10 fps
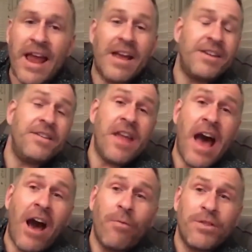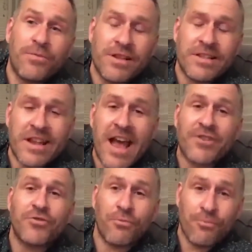And now when there is an
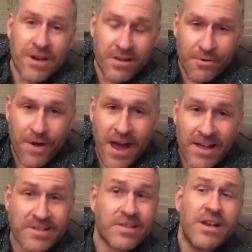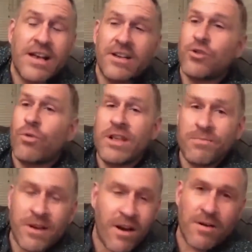actual real arrest,
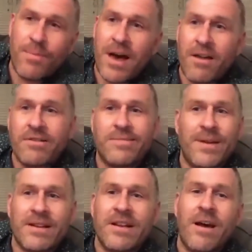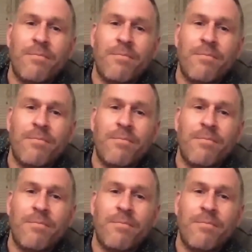2,300 pedos picked